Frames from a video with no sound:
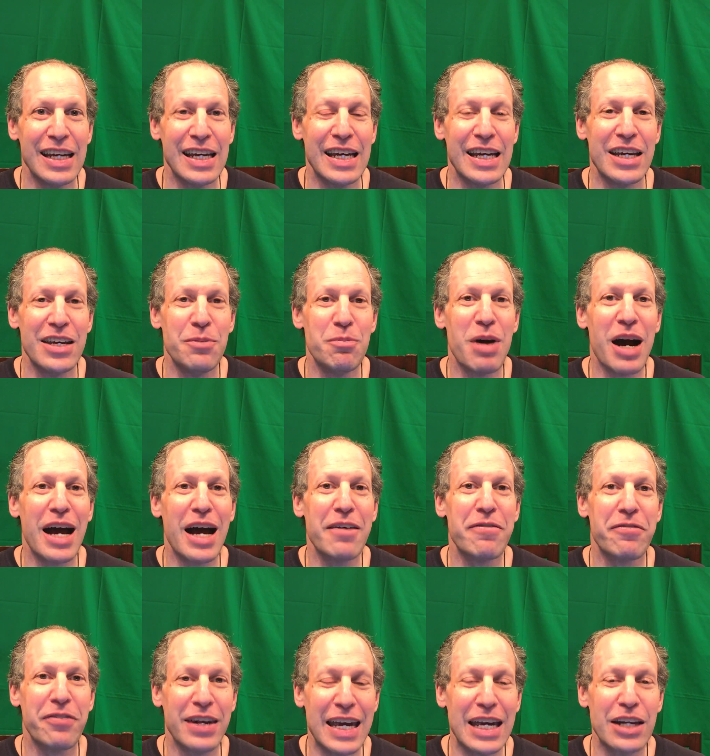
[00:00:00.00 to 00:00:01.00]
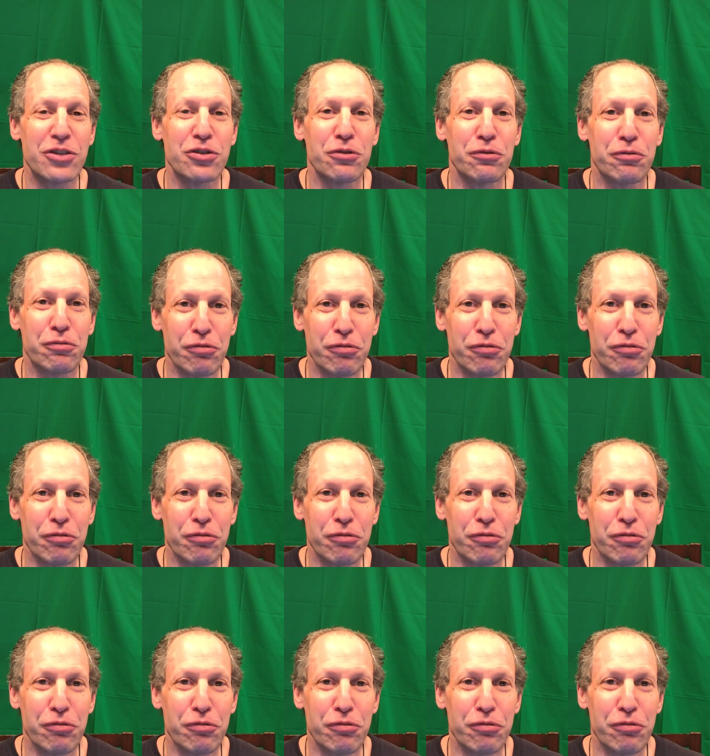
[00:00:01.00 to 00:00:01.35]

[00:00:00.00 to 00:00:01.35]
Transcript: in my financial